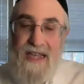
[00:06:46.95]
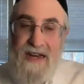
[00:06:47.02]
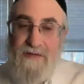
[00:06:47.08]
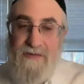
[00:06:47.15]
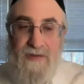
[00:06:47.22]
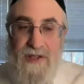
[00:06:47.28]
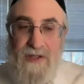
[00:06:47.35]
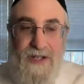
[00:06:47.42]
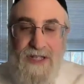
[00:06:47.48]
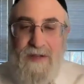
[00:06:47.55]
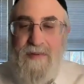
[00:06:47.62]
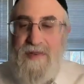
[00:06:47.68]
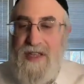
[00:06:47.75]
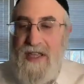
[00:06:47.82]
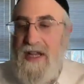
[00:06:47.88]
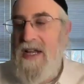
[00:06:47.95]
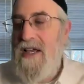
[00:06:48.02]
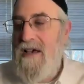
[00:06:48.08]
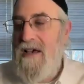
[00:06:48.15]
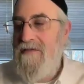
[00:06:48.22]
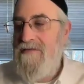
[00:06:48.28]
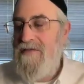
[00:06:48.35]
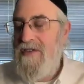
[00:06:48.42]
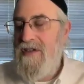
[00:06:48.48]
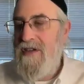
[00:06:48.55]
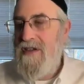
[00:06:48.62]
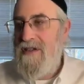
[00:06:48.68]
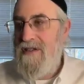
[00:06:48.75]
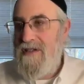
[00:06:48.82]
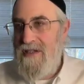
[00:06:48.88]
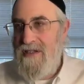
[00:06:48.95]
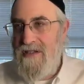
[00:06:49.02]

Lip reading: and if we look at the beginning of the